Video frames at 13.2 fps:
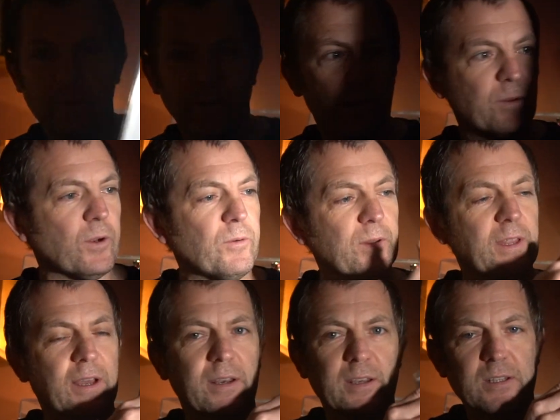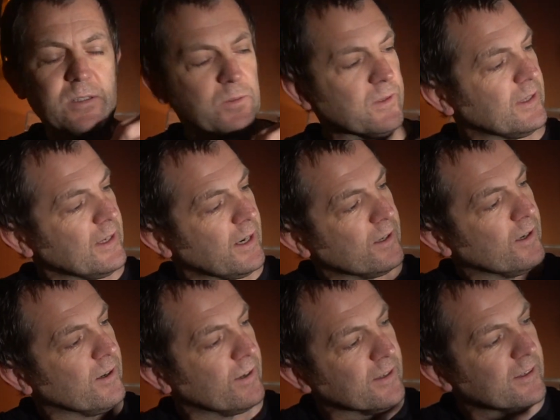We all know what that is with the
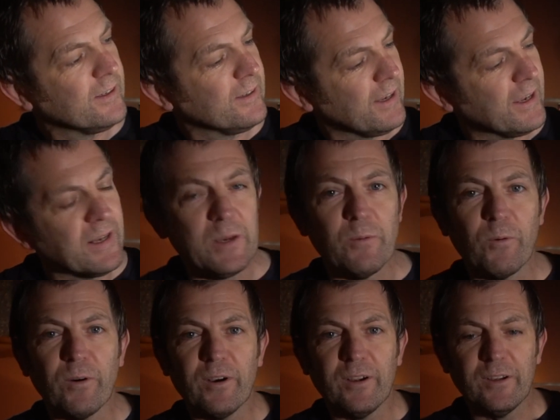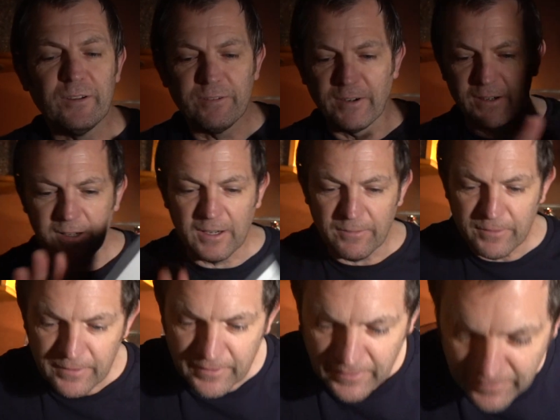iconic Andy Warhol front
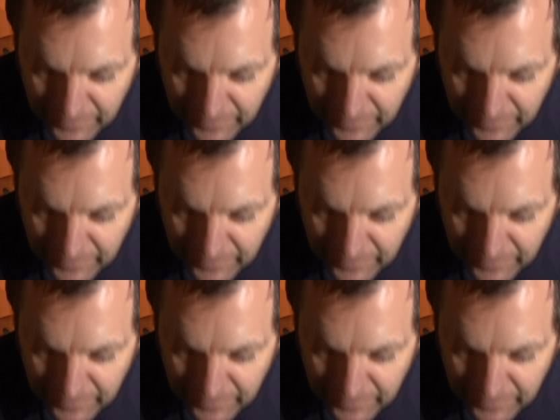cover.